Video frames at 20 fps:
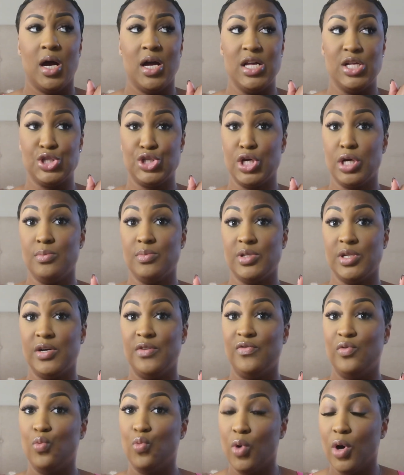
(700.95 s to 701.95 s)
in terms
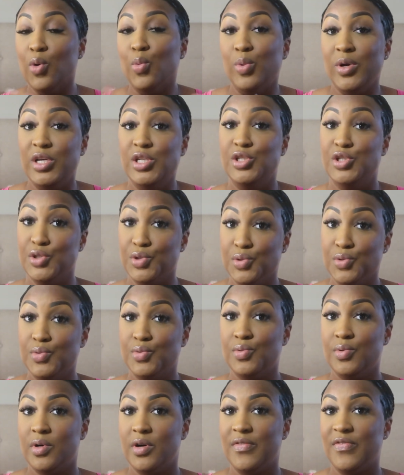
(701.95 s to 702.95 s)
of what we
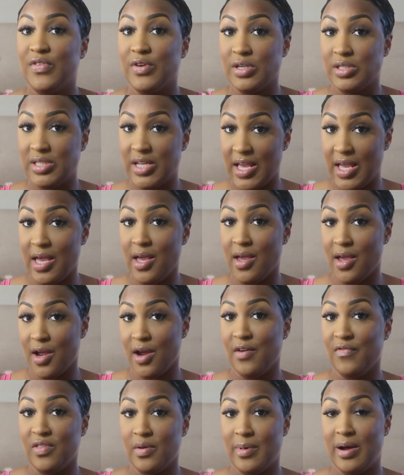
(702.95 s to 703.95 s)
do for taking
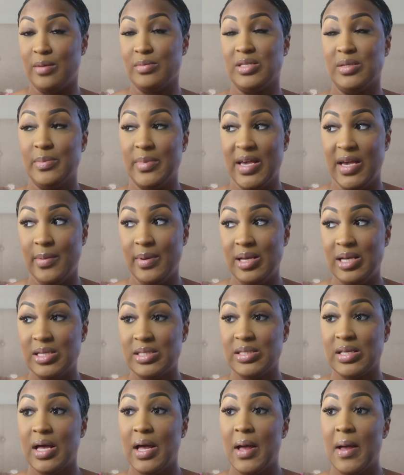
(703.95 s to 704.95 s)
care of the moms and
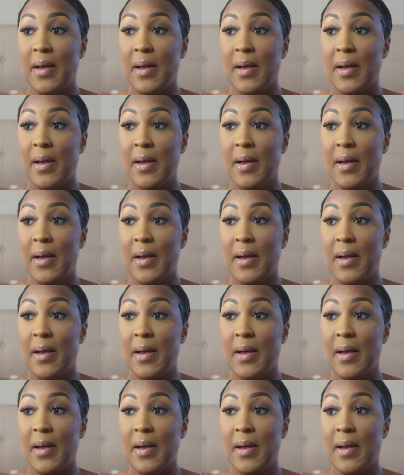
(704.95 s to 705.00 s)
babies